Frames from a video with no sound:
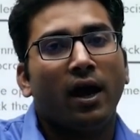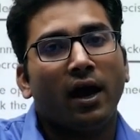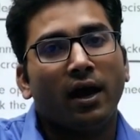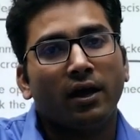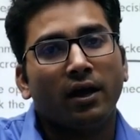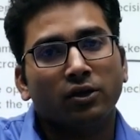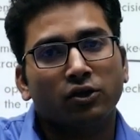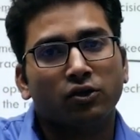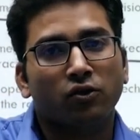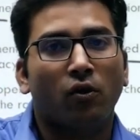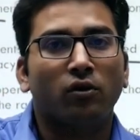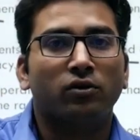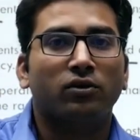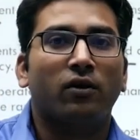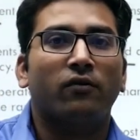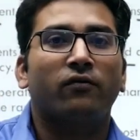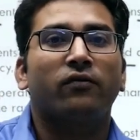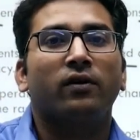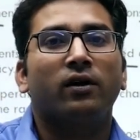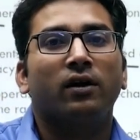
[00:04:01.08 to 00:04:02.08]
sort
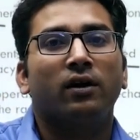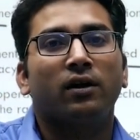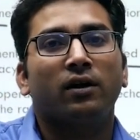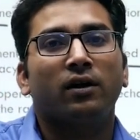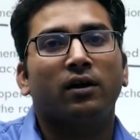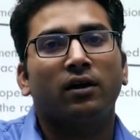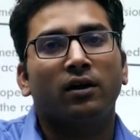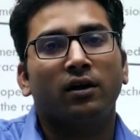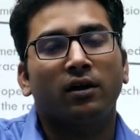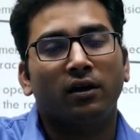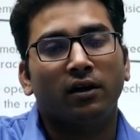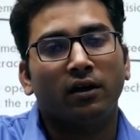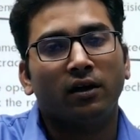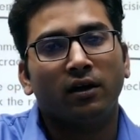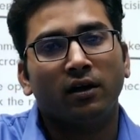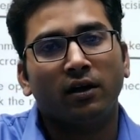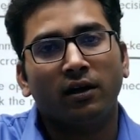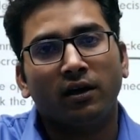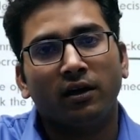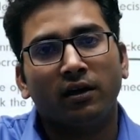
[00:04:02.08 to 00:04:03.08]
of
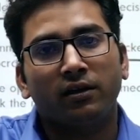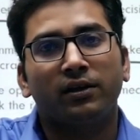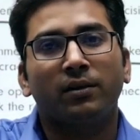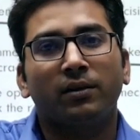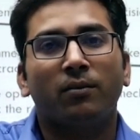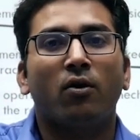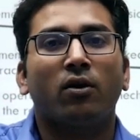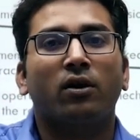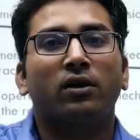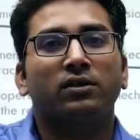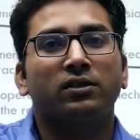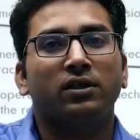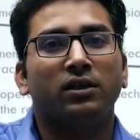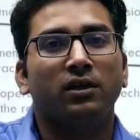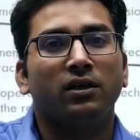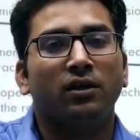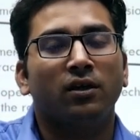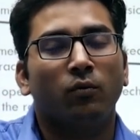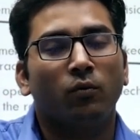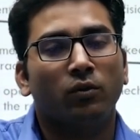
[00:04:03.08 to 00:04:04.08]

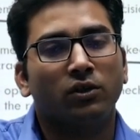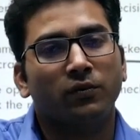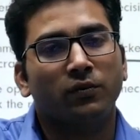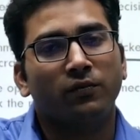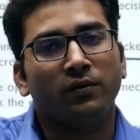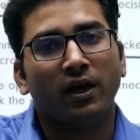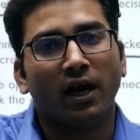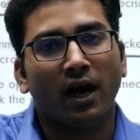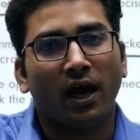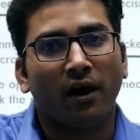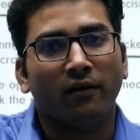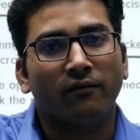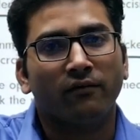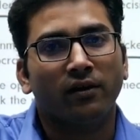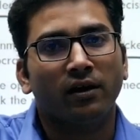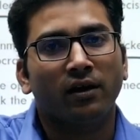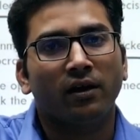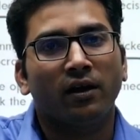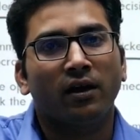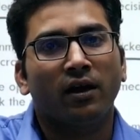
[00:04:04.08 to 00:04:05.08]
democracy which we have
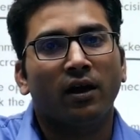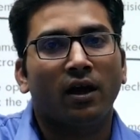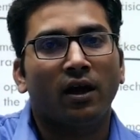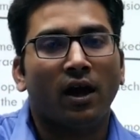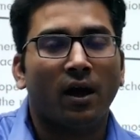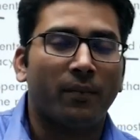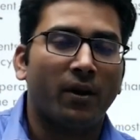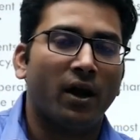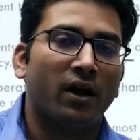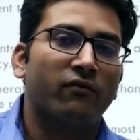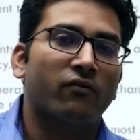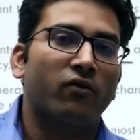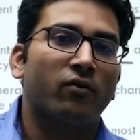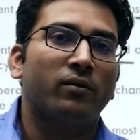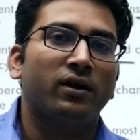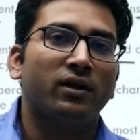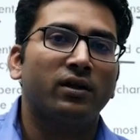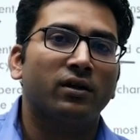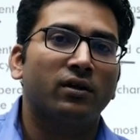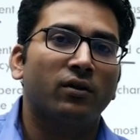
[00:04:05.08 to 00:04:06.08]
apart from
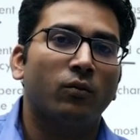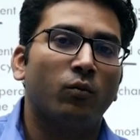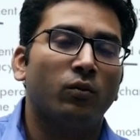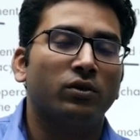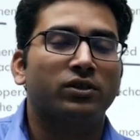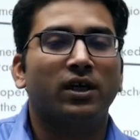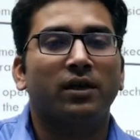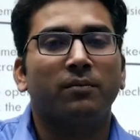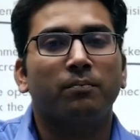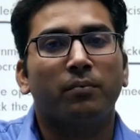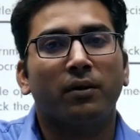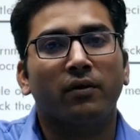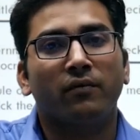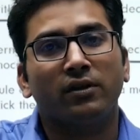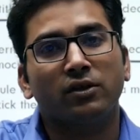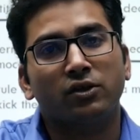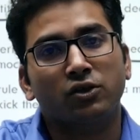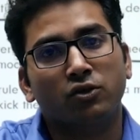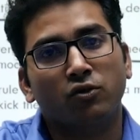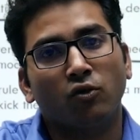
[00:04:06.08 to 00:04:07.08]
it which can
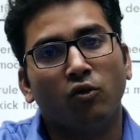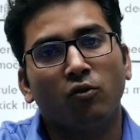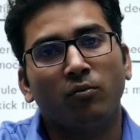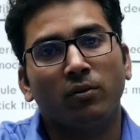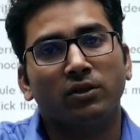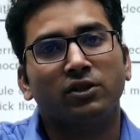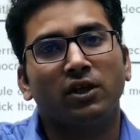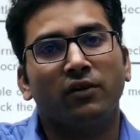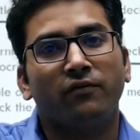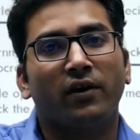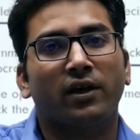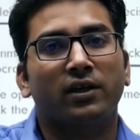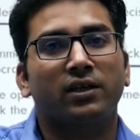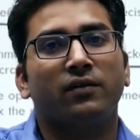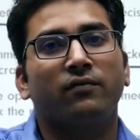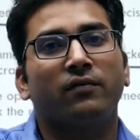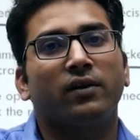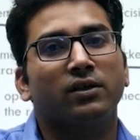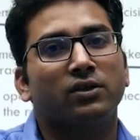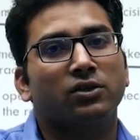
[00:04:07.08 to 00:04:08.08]
prevent so much
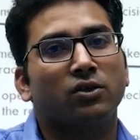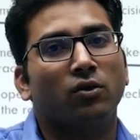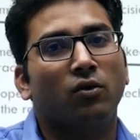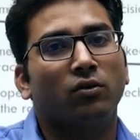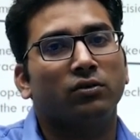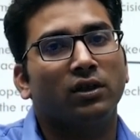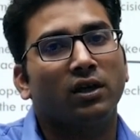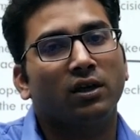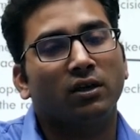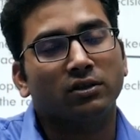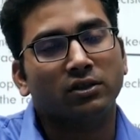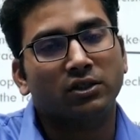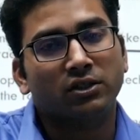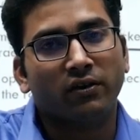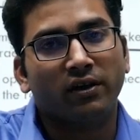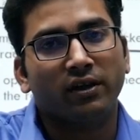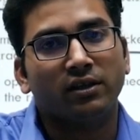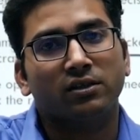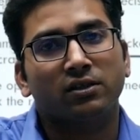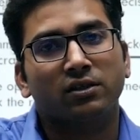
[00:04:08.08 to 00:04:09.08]
effectiveness on the
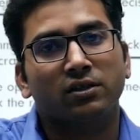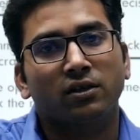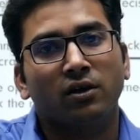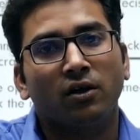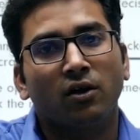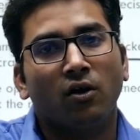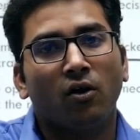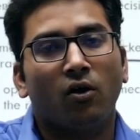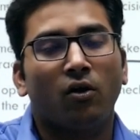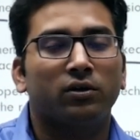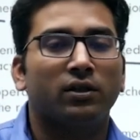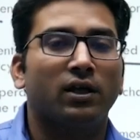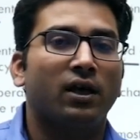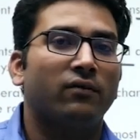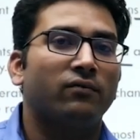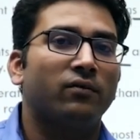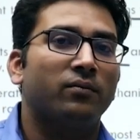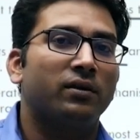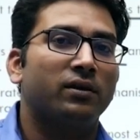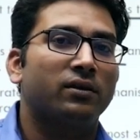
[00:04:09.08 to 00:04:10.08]
constraints on the
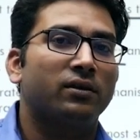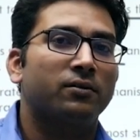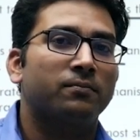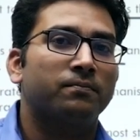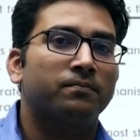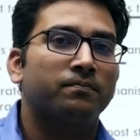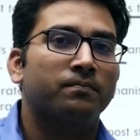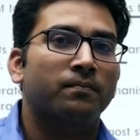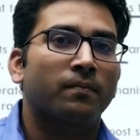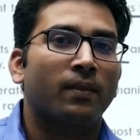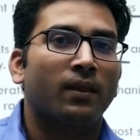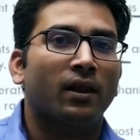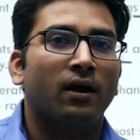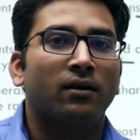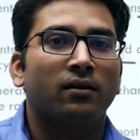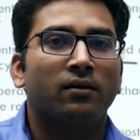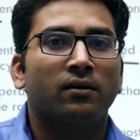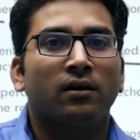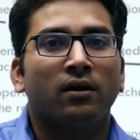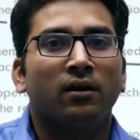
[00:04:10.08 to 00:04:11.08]
government.
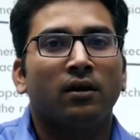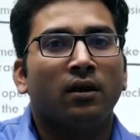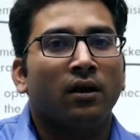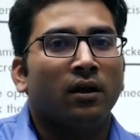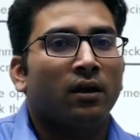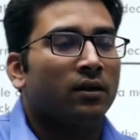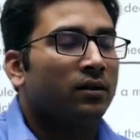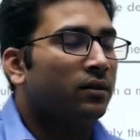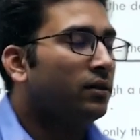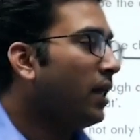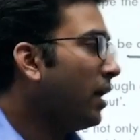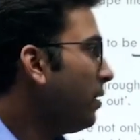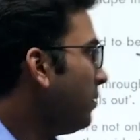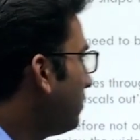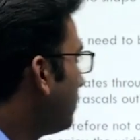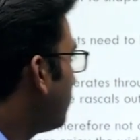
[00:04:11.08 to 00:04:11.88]
Then